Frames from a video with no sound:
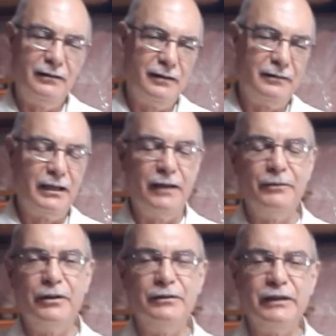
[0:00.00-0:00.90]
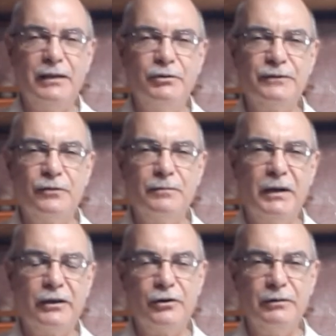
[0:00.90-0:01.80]
and I have other tables for
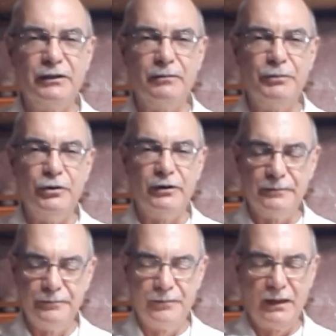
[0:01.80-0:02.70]
my current computer.